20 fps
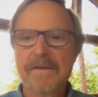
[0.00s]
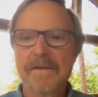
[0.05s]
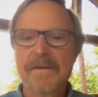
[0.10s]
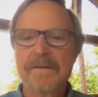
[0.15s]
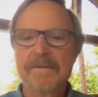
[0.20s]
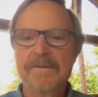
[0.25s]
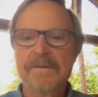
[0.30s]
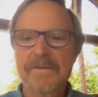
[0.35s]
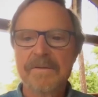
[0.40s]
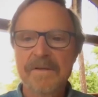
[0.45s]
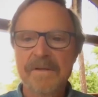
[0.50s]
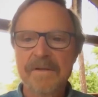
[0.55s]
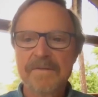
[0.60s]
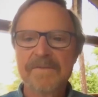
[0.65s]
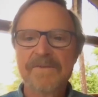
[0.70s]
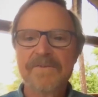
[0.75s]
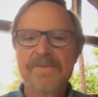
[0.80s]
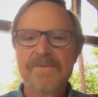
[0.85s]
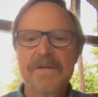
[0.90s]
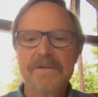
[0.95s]
to give
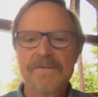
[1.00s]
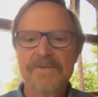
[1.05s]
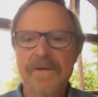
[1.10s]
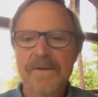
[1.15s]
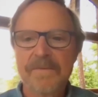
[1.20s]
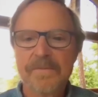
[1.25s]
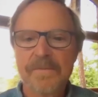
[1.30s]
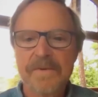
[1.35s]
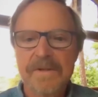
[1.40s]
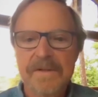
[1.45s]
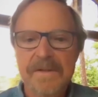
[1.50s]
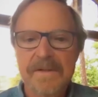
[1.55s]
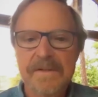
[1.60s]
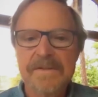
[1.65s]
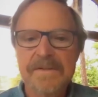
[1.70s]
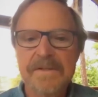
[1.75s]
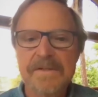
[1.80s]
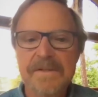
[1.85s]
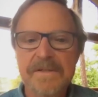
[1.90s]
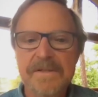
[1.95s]
us the insight we
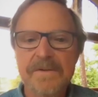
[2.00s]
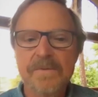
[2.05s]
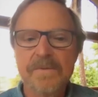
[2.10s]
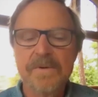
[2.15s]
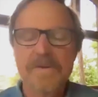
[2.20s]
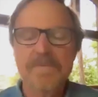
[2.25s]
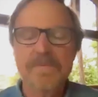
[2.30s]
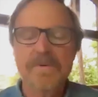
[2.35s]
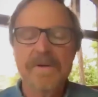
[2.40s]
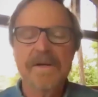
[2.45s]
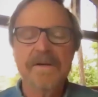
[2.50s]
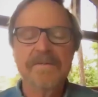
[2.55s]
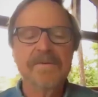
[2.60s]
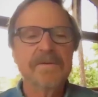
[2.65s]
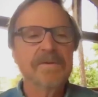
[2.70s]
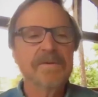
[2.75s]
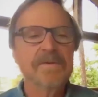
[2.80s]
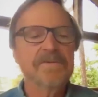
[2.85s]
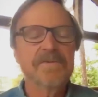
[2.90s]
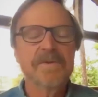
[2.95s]
need to deal with
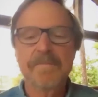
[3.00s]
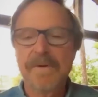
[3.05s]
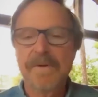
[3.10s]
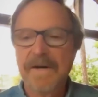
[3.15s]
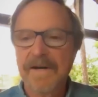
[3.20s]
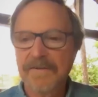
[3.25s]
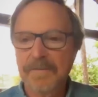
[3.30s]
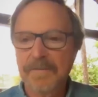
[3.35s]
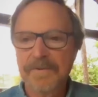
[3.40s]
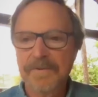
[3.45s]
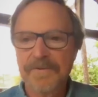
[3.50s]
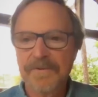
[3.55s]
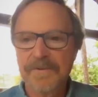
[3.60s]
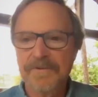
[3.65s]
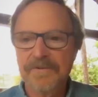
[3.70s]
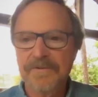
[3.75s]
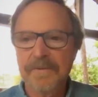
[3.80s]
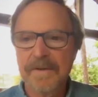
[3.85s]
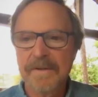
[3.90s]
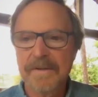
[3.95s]
whatever looks impossible to
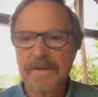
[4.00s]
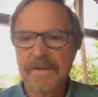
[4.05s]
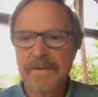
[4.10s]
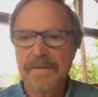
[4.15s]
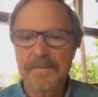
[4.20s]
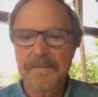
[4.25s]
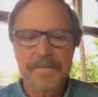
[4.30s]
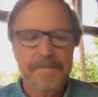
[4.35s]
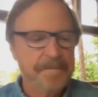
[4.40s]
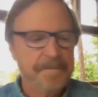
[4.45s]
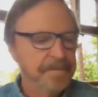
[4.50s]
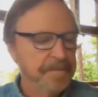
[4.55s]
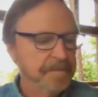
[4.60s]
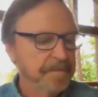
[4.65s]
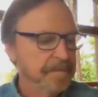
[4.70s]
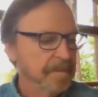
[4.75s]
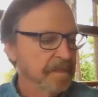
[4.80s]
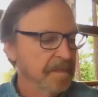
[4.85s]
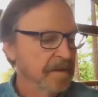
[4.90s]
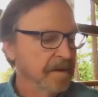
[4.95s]
us right now.
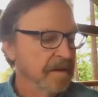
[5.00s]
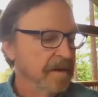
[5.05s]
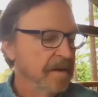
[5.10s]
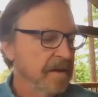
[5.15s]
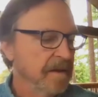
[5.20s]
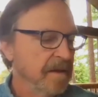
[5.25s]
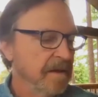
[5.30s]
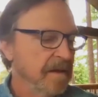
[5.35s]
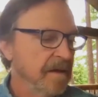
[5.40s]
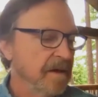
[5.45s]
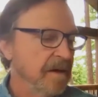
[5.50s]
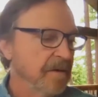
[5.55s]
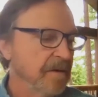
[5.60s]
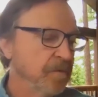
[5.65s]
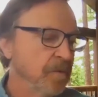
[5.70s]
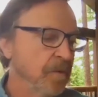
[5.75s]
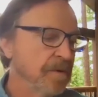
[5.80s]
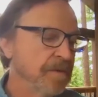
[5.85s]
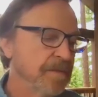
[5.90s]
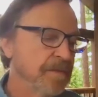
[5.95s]
The
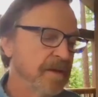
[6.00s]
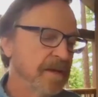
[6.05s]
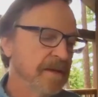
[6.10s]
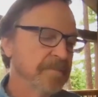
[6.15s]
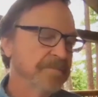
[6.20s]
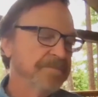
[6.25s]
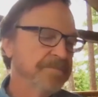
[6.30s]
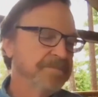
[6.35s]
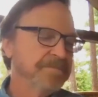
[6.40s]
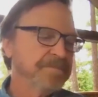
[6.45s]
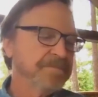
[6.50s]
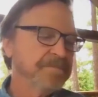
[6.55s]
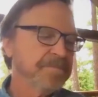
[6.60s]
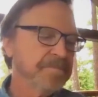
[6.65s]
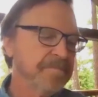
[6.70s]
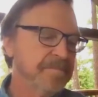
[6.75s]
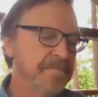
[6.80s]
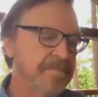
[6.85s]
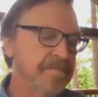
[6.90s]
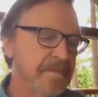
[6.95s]
fourth thing,
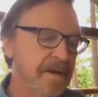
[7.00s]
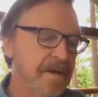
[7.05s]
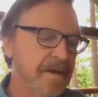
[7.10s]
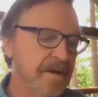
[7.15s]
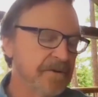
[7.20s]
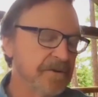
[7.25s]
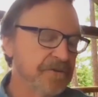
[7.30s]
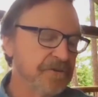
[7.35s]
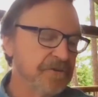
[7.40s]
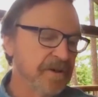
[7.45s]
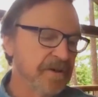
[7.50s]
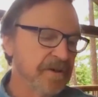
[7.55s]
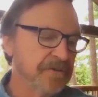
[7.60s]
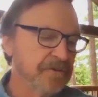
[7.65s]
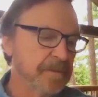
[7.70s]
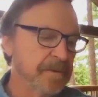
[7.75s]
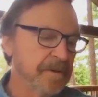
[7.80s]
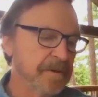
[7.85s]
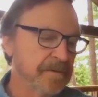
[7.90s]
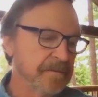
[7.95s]
our
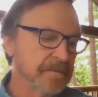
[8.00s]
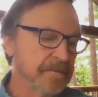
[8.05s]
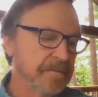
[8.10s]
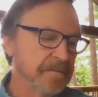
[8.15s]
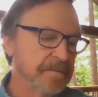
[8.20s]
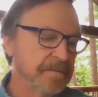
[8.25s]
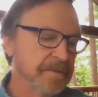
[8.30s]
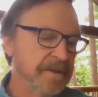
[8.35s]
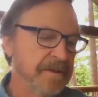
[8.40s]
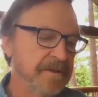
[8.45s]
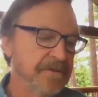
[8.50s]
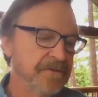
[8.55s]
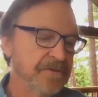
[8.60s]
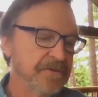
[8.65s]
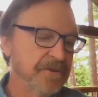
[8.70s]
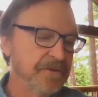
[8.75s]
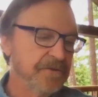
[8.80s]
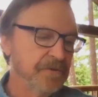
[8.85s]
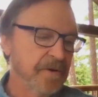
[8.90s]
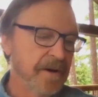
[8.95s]
judgment begins
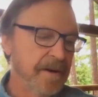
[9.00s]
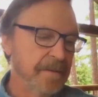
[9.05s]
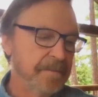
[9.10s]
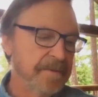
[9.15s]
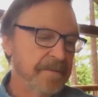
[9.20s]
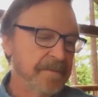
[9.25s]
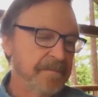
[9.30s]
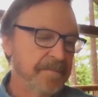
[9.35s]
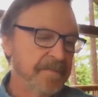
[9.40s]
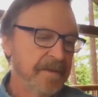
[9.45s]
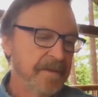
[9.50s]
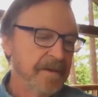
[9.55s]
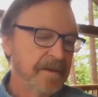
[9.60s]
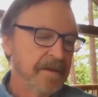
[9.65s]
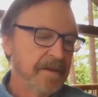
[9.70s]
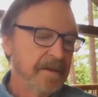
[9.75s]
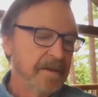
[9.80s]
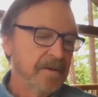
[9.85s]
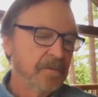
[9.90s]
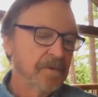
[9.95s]
to drop.
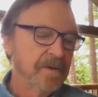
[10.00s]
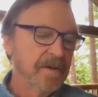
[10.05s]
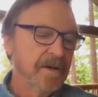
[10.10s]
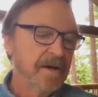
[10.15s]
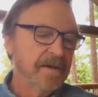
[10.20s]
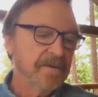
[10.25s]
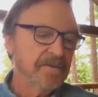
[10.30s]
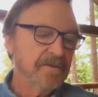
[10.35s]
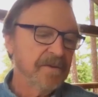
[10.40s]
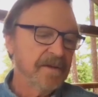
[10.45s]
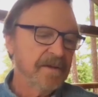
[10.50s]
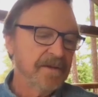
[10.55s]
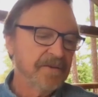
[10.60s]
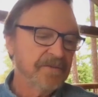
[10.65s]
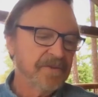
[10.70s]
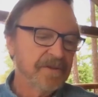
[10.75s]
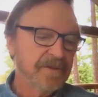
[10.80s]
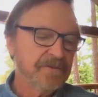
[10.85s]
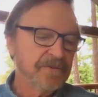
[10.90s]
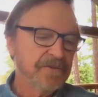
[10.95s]
We're not
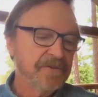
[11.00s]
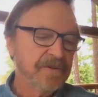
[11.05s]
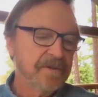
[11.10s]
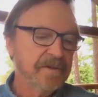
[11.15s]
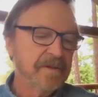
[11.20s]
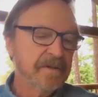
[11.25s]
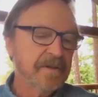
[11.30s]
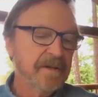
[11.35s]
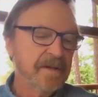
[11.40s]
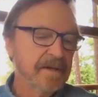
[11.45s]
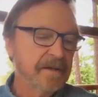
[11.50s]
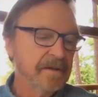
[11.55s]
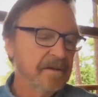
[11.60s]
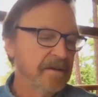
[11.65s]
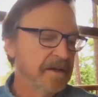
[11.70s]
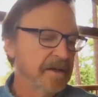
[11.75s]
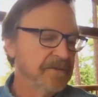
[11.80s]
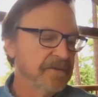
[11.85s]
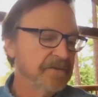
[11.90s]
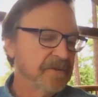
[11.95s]
as interested in
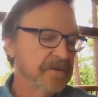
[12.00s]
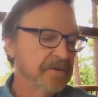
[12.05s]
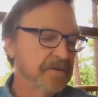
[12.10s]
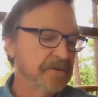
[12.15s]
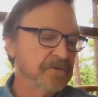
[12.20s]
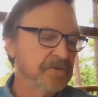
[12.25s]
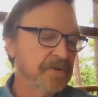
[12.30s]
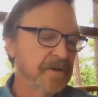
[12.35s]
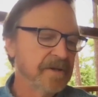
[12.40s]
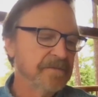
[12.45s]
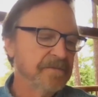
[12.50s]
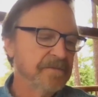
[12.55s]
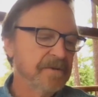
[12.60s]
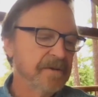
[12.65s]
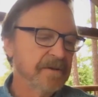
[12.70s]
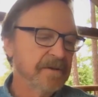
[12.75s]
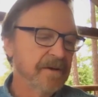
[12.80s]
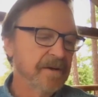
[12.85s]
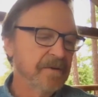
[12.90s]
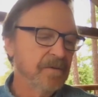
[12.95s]
analyzing or trying to
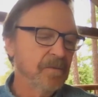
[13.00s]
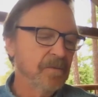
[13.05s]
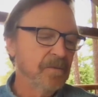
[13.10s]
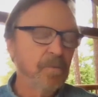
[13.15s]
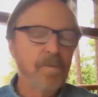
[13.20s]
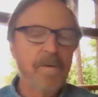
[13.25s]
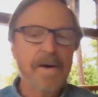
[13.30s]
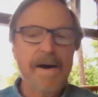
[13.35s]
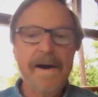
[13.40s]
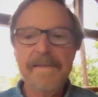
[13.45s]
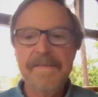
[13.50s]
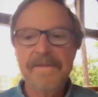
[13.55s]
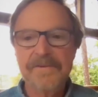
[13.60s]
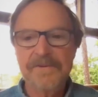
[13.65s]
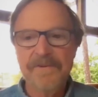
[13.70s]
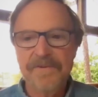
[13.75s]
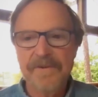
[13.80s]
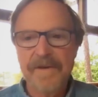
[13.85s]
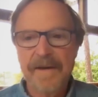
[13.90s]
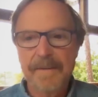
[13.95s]
figure out why
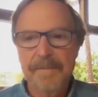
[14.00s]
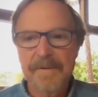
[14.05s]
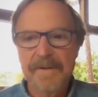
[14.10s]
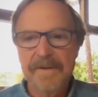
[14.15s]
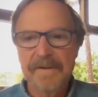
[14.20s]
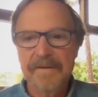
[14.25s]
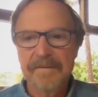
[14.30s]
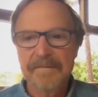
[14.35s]
this is happening.